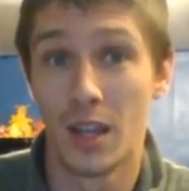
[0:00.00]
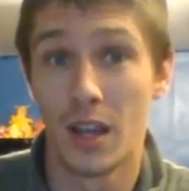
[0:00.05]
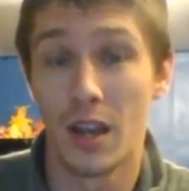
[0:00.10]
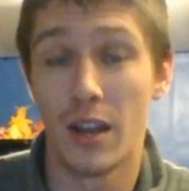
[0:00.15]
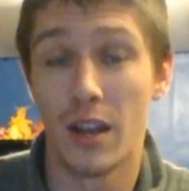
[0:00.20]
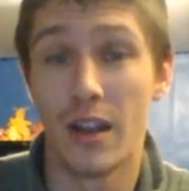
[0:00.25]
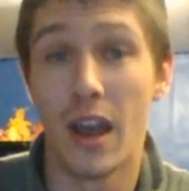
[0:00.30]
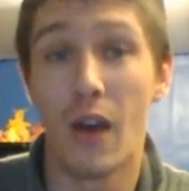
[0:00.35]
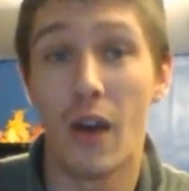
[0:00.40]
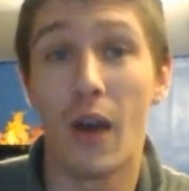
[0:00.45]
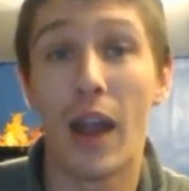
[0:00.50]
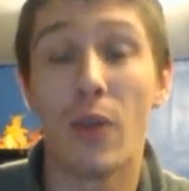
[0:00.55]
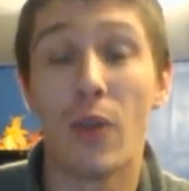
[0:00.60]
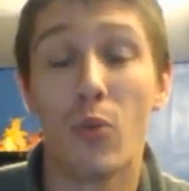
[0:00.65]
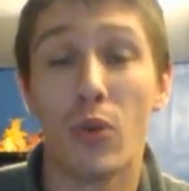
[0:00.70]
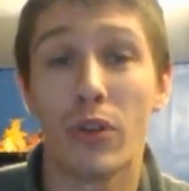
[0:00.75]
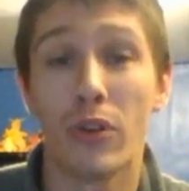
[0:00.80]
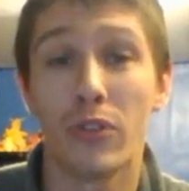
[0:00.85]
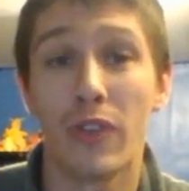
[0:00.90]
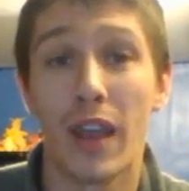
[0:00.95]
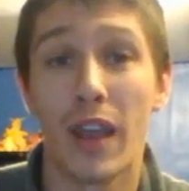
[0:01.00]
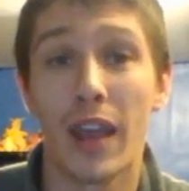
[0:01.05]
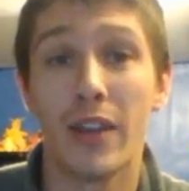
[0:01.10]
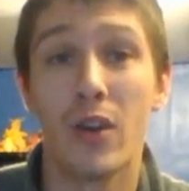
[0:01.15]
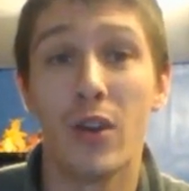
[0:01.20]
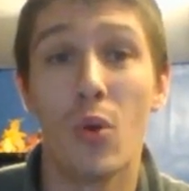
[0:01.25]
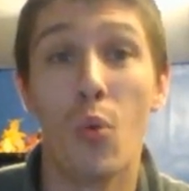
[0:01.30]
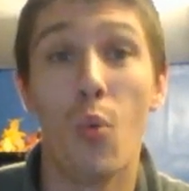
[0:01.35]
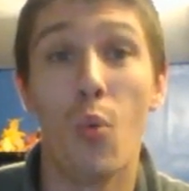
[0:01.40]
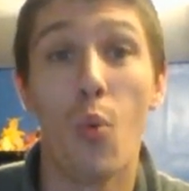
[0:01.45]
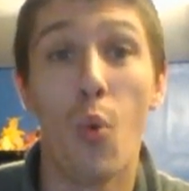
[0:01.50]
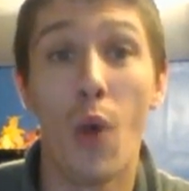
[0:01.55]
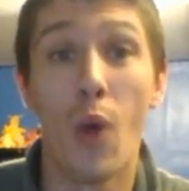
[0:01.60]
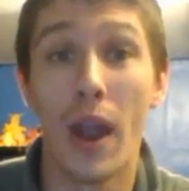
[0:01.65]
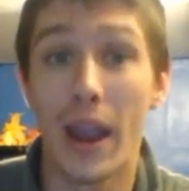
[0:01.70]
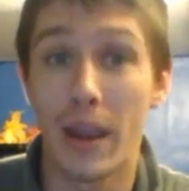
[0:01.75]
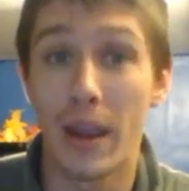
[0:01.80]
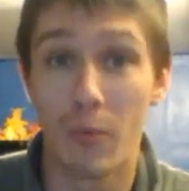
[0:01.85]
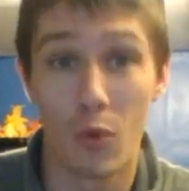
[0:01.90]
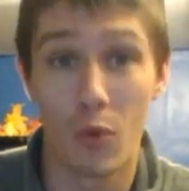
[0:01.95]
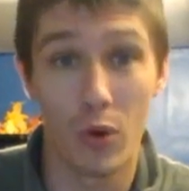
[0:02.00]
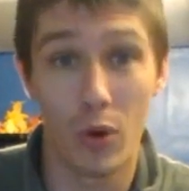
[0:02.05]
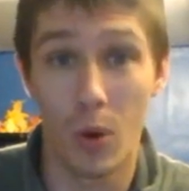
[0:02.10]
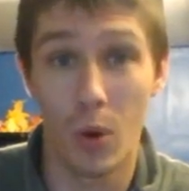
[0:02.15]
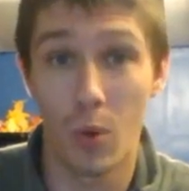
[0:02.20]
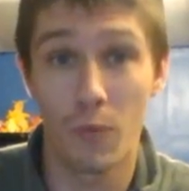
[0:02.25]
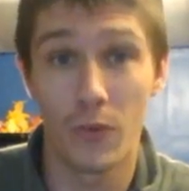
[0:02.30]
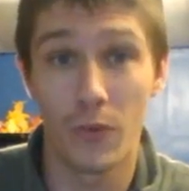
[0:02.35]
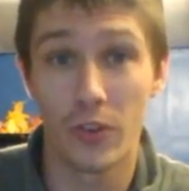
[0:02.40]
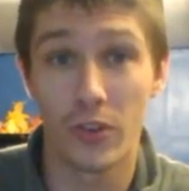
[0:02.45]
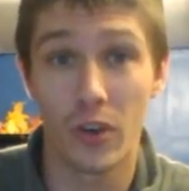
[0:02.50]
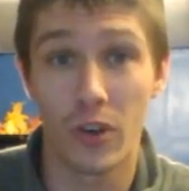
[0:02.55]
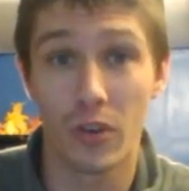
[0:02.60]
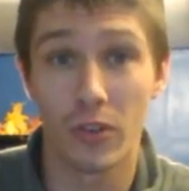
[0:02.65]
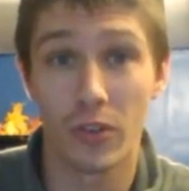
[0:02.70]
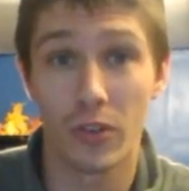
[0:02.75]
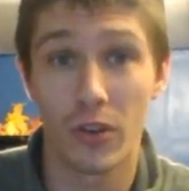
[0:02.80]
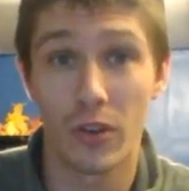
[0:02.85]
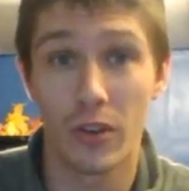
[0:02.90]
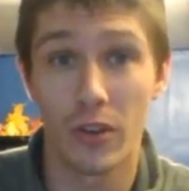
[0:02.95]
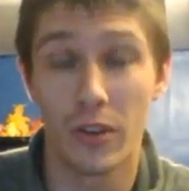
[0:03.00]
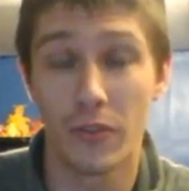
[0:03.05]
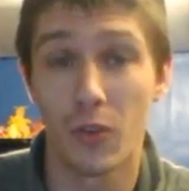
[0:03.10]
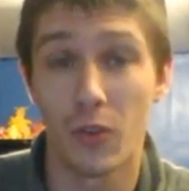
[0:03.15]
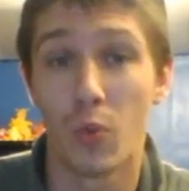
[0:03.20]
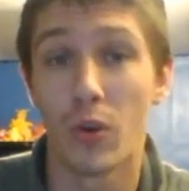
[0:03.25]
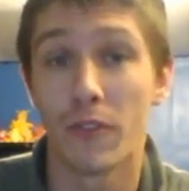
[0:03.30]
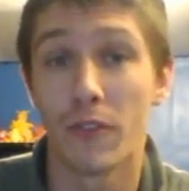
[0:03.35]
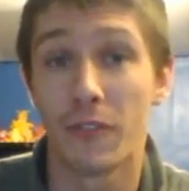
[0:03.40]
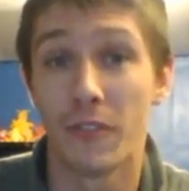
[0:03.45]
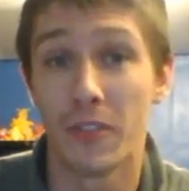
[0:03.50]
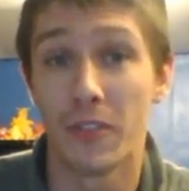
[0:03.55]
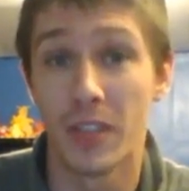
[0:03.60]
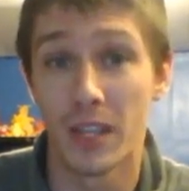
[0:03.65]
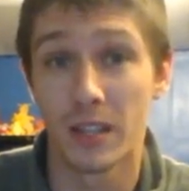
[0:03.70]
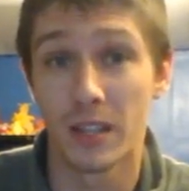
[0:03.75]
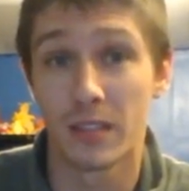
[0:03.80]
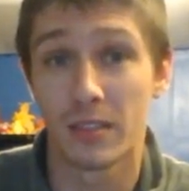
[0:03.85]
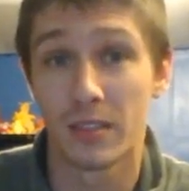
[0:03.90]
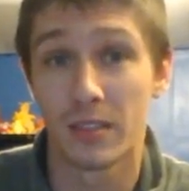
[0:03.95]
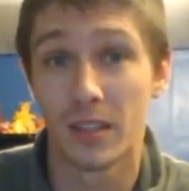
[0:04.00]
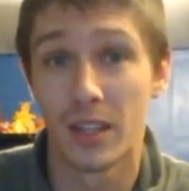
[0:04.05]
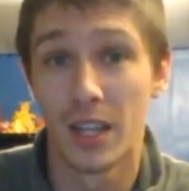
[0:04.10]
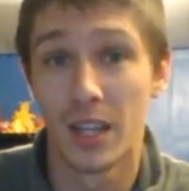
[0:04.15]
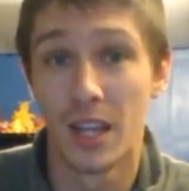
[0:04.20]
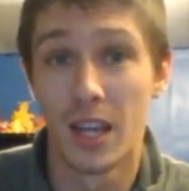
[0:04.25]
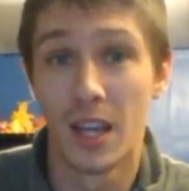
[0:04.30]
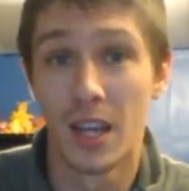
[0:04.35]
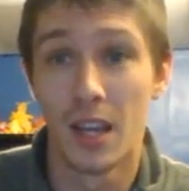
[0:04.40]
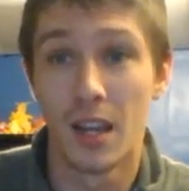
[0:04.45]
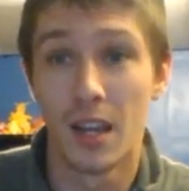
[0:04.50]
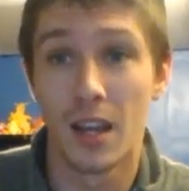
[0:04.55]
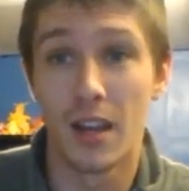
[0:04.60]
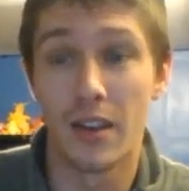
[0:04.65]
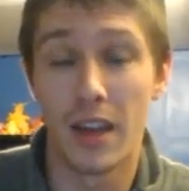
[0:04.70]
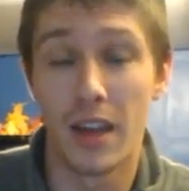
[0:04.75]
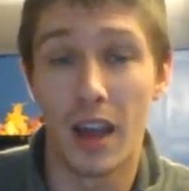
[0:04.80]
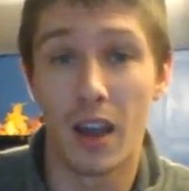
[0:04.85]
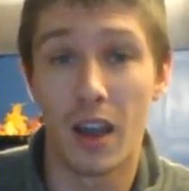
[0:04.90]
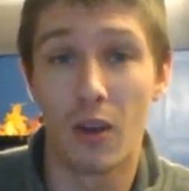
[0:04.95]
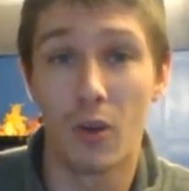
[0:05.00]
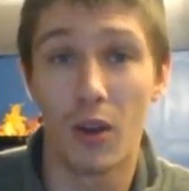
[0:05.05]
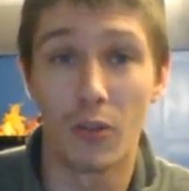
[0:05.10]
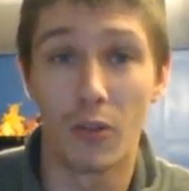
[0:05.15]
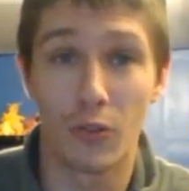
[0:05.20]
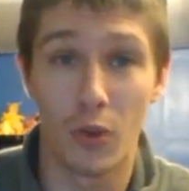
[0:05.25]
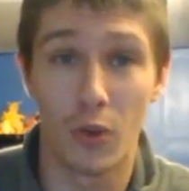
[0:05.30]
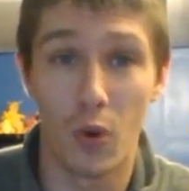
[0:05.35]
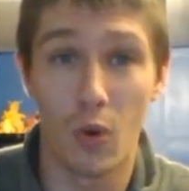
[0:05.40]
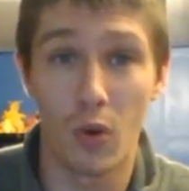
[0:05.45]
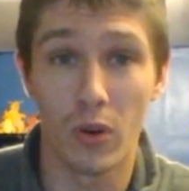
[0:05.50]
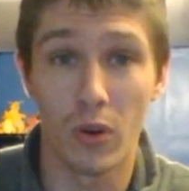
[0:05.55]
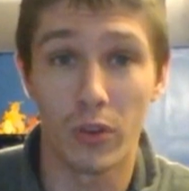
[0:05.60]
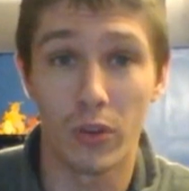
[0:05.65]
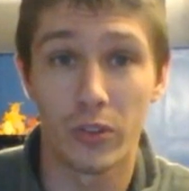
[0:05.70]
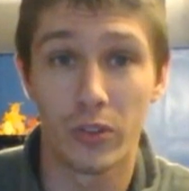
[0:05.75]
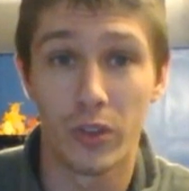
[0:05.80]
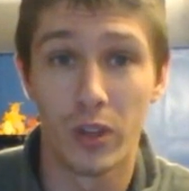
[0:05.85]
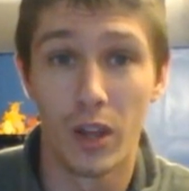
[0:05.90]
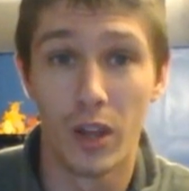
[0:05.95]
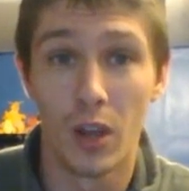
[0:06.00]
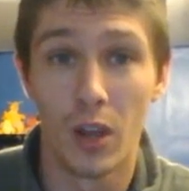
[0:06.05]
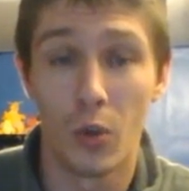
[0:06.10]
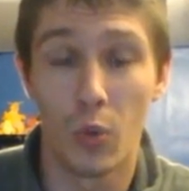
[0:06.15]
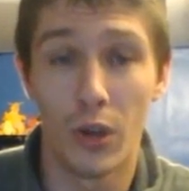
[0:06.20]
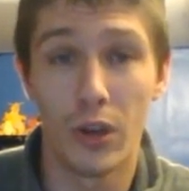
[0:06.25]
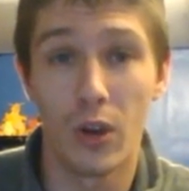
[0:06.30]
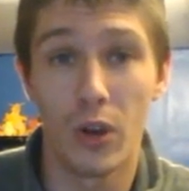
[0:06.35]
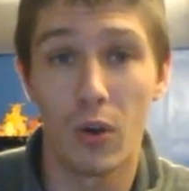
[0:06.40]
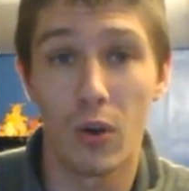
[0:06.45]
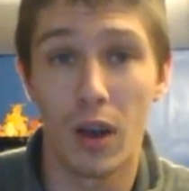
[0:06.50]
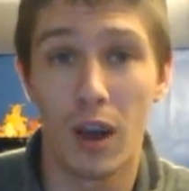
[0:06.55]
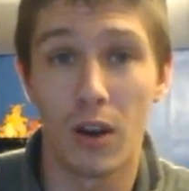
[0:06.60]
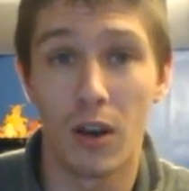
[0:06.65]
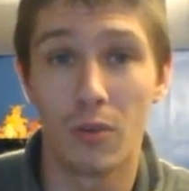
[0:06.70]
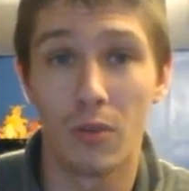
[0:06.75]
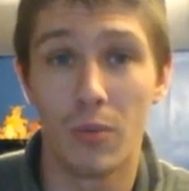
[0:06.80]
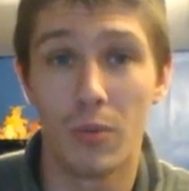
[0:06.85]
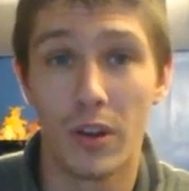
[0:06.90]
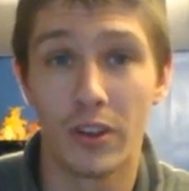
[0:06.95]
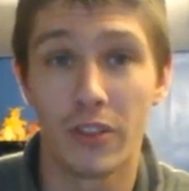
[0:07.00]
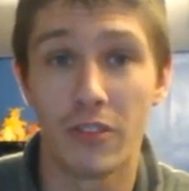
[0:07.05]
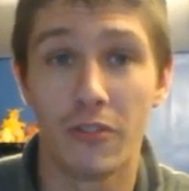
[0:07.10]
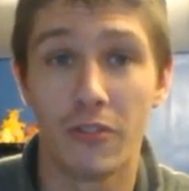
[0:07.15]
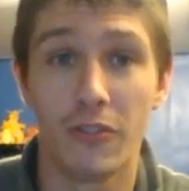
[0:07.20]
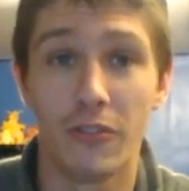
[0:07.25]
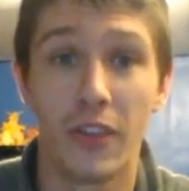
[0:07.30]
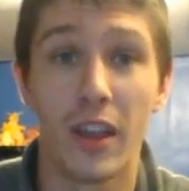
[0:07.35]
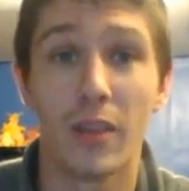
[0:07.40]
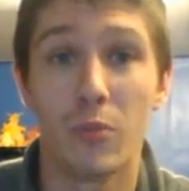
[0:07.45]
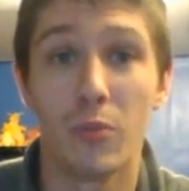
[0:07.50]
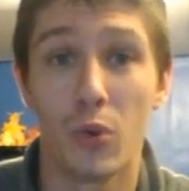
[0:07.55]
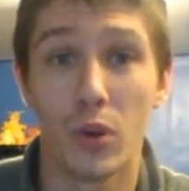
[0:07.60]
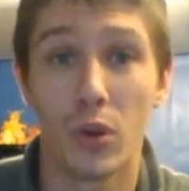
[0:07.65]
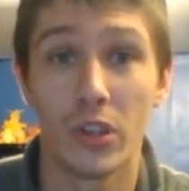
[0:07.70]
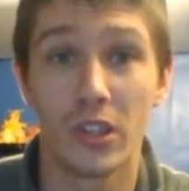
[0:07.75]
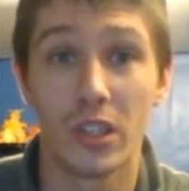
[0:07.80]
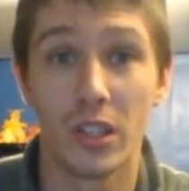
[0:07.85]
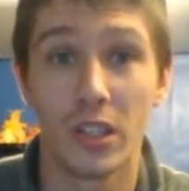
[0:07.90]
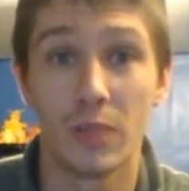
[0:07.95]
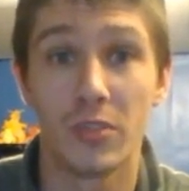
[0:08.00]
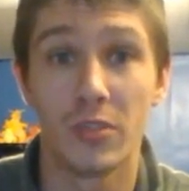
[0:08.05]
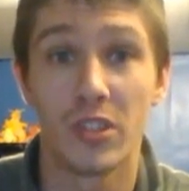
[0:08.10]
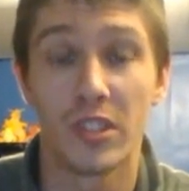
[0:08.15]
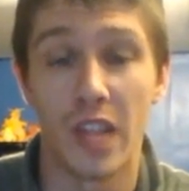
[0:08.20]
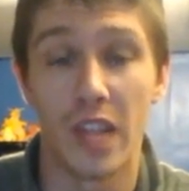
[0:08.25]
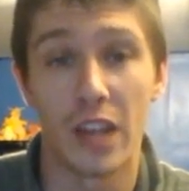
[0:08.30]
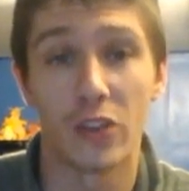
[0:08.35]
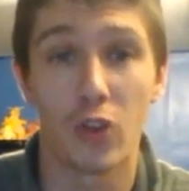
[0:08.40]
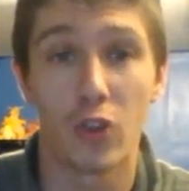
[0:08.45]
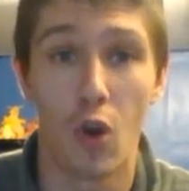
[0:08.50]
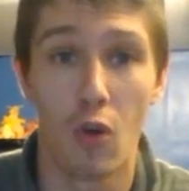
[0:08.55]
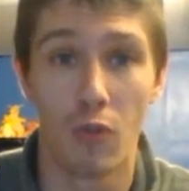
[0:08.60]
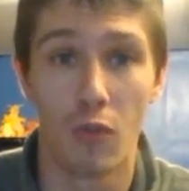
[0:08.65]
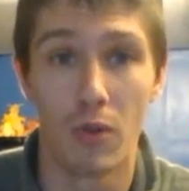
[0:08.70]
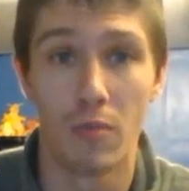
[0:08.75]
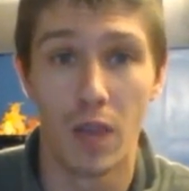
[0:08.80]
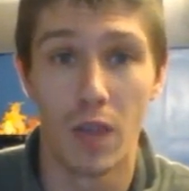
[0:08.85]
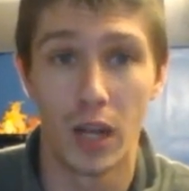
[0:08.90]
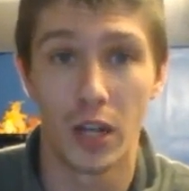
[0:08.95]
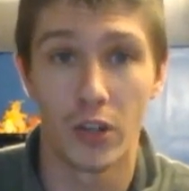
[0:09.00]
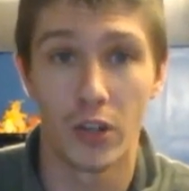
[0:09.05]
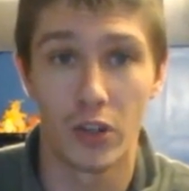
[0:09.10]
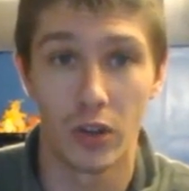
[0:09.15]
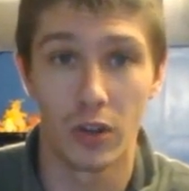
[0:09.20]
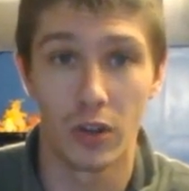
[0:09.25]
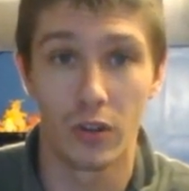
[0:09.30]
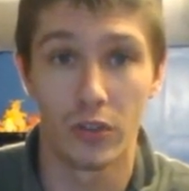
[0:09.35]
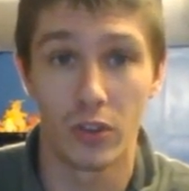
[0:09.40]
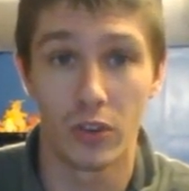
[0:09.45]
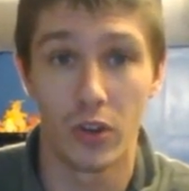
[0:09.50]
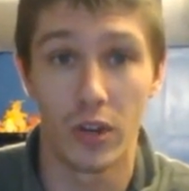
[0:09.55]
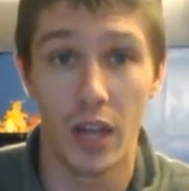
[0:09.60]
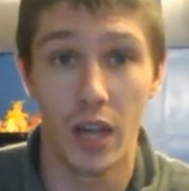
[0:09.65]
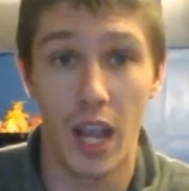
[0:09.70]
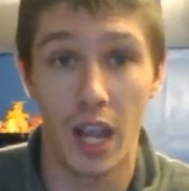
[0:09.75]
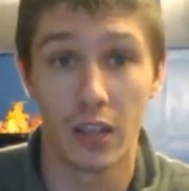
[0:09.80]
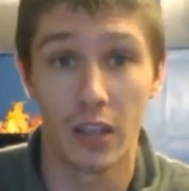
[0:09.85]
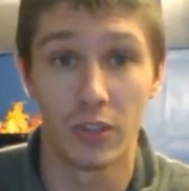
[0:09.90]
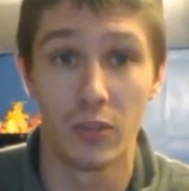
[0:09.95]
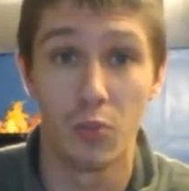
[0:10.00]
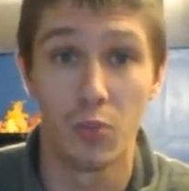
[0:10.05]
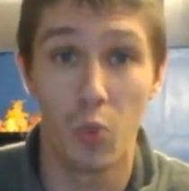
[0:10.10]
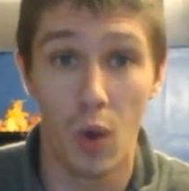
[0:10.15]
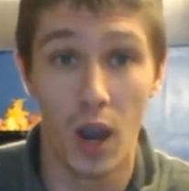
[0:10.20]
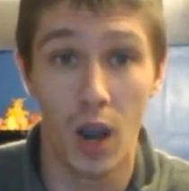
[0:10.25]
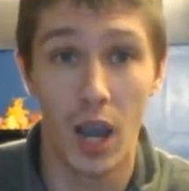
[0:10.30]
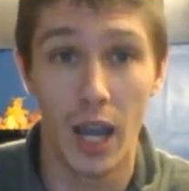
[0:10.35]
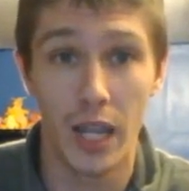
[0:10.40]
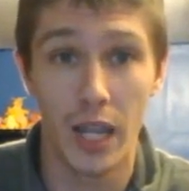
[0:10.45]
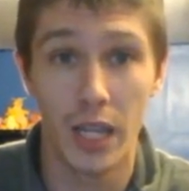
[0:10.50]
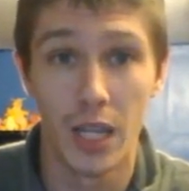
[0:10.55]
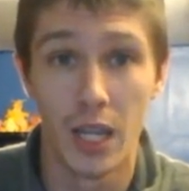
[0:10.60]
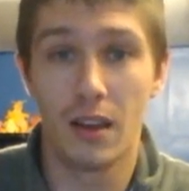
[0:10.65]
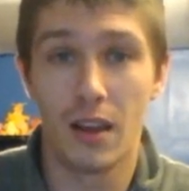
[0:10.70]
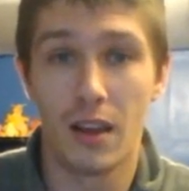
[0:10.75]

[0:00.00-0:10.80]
Now, I would have had way more hope for Charizard if it weren't for this. Now, of course, we know how much the fanboys still obsess over Mega Charizard X and Y.